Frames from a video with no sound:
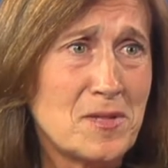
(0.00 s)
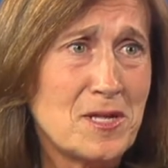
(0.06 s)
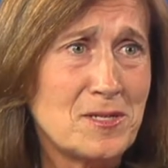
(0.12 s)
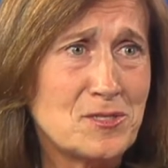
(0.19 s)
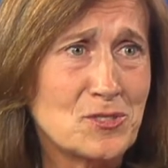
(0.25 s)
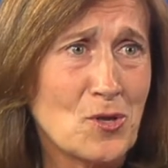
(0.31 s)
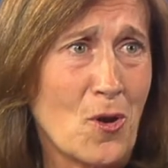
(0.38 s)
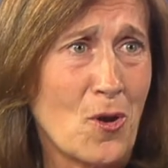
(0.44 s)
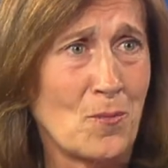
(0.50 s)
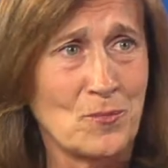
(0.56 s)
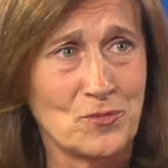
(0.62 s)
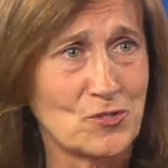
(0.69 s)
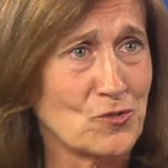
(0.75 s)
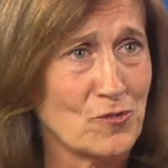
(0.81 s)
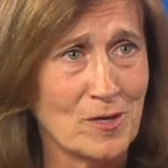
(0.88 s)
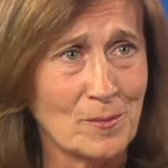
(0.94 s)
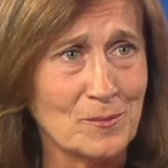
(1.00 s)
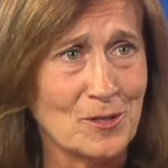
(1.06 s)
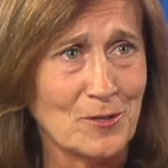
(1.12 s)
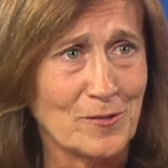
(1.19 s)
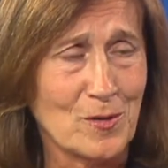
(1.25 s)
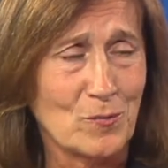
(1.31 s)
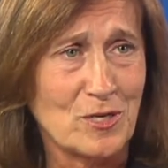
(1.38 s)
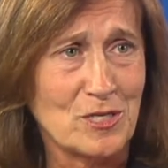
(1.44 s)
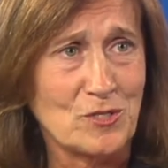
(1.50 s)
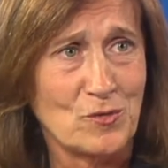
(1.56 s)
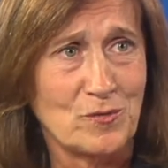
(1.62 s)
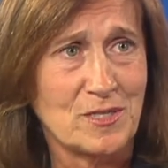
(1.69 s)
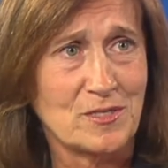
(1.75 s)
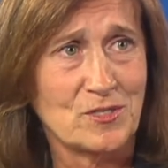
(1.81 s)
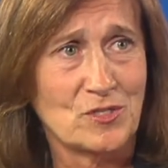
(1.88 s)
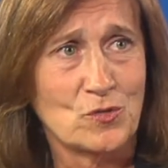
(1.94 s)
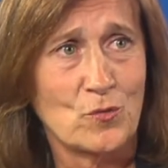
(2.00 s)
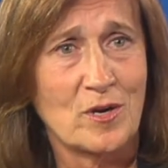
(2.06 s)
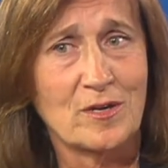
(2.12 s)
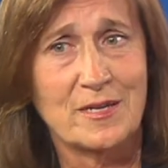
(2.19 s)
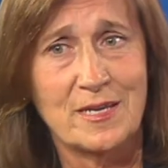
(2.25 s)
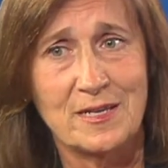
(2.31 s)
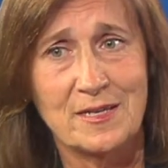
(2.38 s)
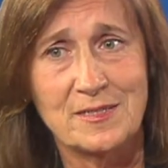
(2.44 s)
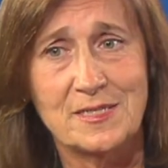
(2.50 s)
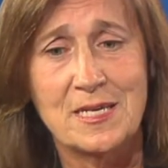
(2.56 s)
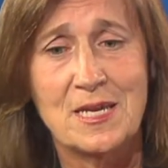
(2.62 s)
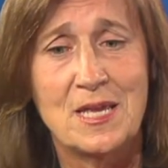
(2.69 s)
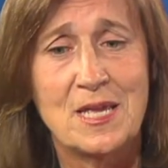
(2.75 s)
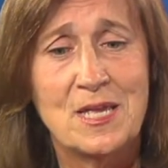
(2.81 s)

it's almost criminal that we do this to our kids.